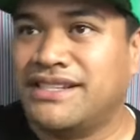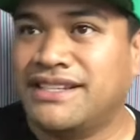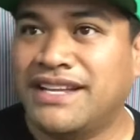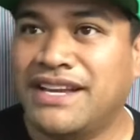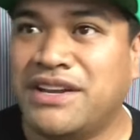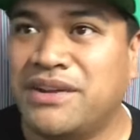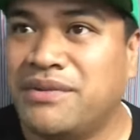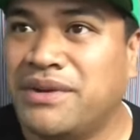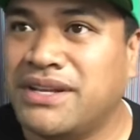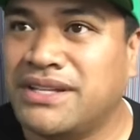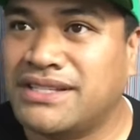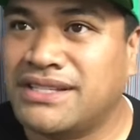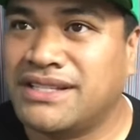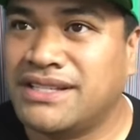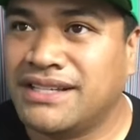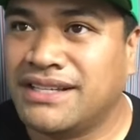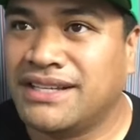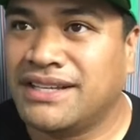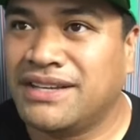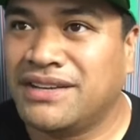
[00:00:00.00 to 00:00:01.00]
Anyways,
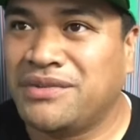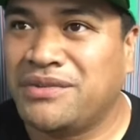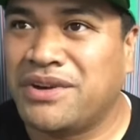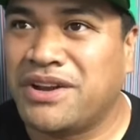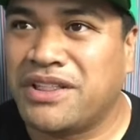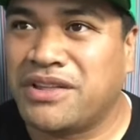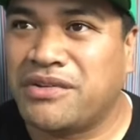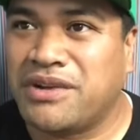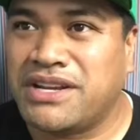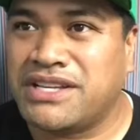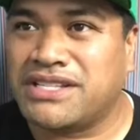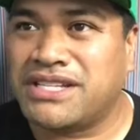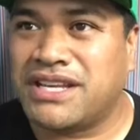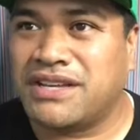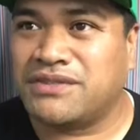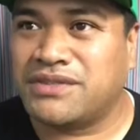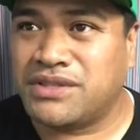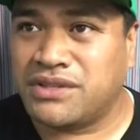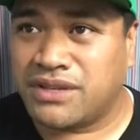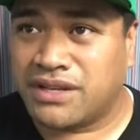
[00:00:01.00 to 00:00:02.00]
one of the greatest
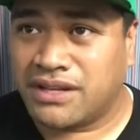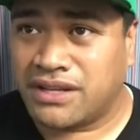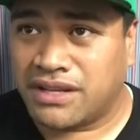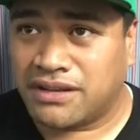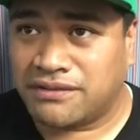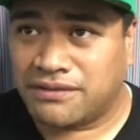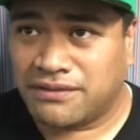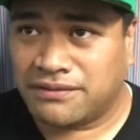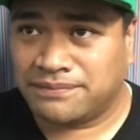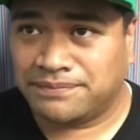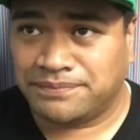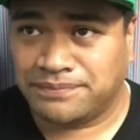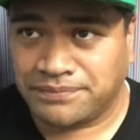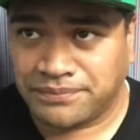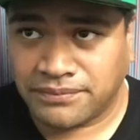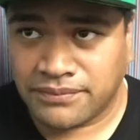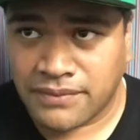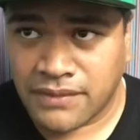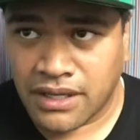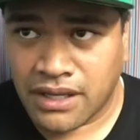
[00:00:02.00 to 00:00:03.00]
gifts you can give.
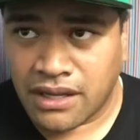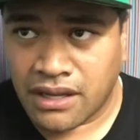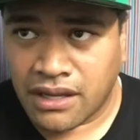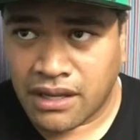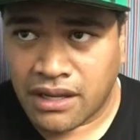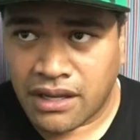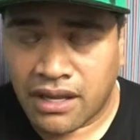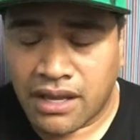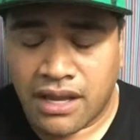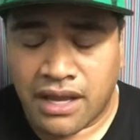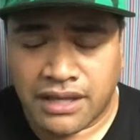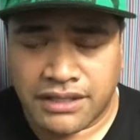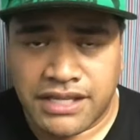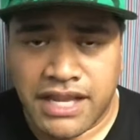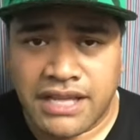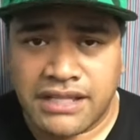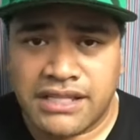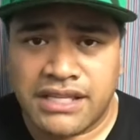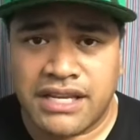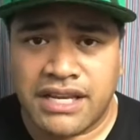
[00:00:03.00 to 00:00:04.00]

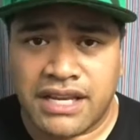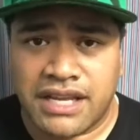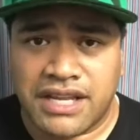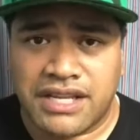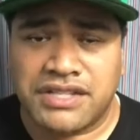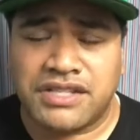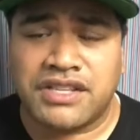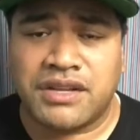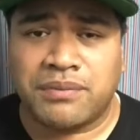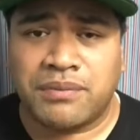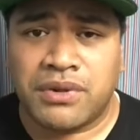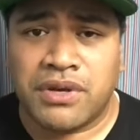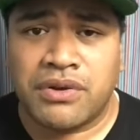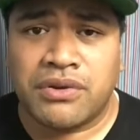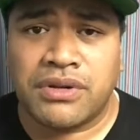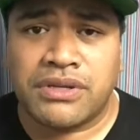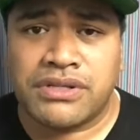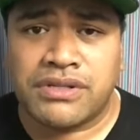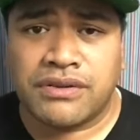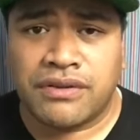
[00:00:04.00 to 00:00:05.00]
Attention is the
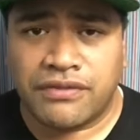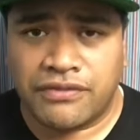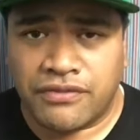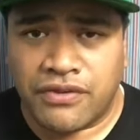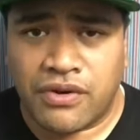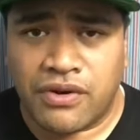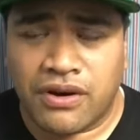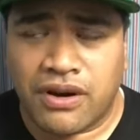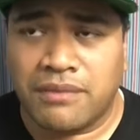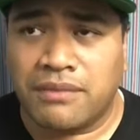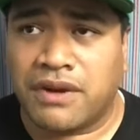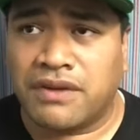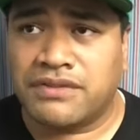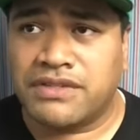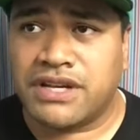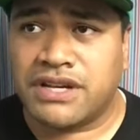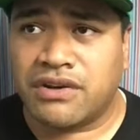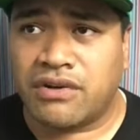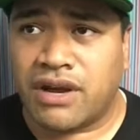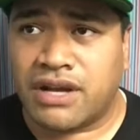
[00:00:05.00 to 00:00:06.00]
purest form of
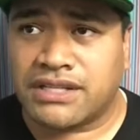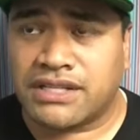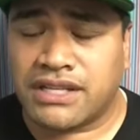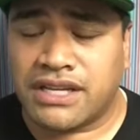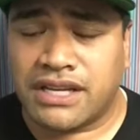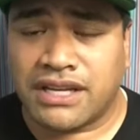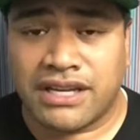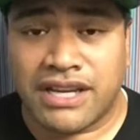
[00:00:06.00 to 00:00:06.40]
generosity.